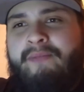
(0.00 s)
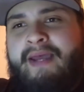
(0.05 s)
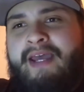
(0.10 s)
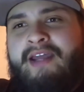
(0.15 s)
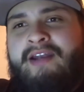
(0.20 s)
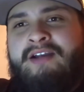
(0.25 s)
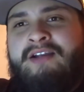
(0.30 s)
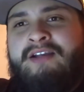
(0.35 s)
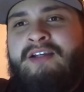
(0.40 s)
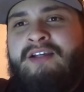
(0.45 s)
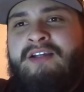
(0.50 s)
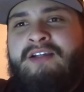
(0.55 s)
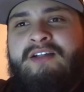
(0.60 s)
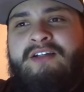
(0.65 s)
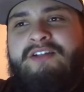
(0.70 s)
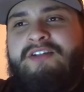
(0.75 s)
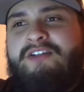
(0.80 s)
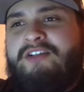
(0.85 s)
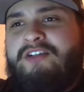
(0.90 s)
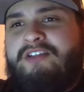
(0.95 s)
man.
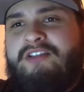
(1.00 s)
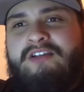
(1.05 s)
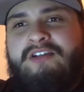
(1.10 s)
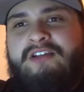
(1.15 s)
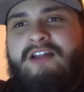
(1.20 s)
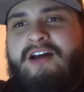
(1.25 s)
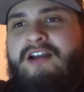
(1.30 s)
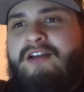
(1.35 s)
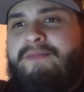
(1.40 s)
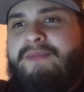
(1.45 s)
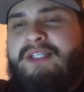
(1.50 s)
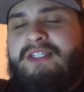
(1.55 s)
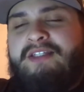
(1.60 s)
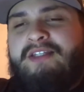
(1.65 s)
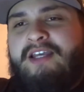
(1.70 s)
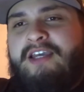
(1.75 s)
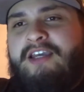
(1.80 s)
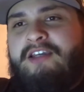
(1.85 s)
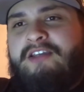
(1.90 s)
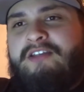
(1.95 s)
Just a lot of
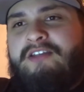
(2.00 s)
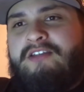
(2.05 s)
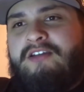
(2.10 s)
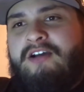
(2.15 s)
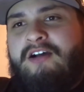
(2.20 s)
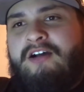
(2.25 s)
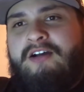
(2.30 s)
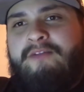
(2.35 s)
mistakes,